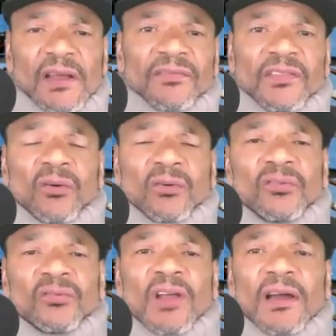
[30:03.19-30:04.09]
I have to go
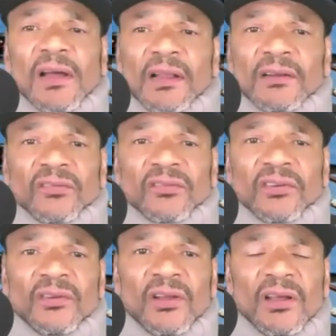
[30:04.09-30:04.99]
do
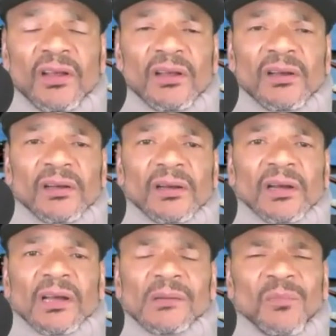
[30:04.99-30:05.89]
dialysis.
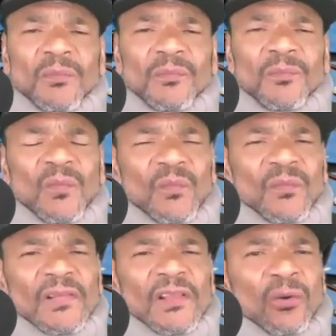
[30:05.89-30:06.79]
And,
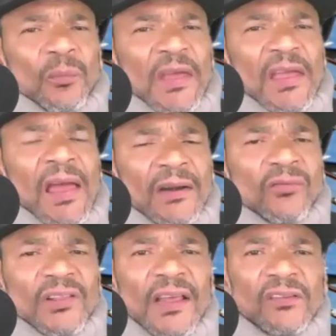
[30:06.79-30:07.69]
you know, they had a
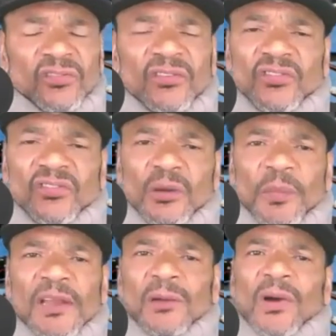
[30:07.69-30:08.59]

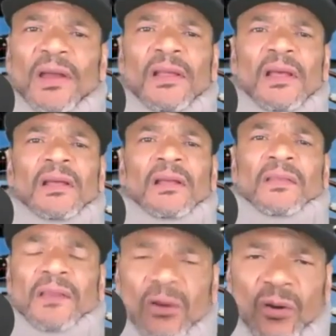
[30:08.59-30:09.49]
relationship. Anyway,
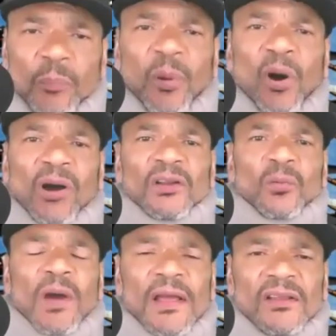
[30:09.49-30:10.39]
they all
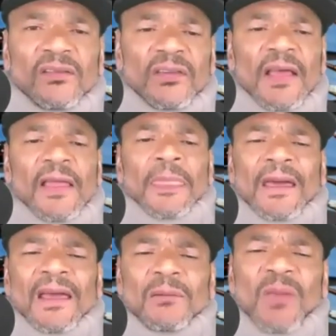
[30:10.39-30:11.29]
parted ways.
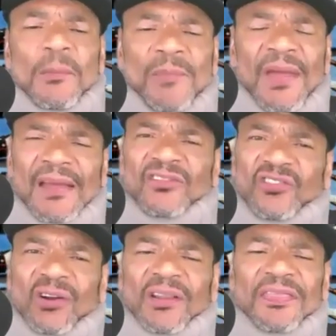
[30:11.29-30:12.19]
And my man
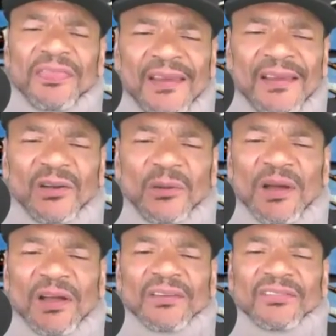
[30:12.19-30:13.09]
started thinking
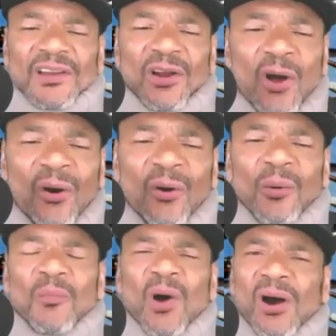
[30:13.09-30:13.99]
about this at
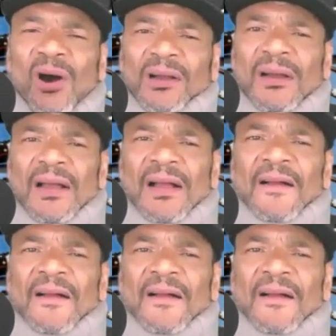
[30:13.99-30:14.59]
home, Mark.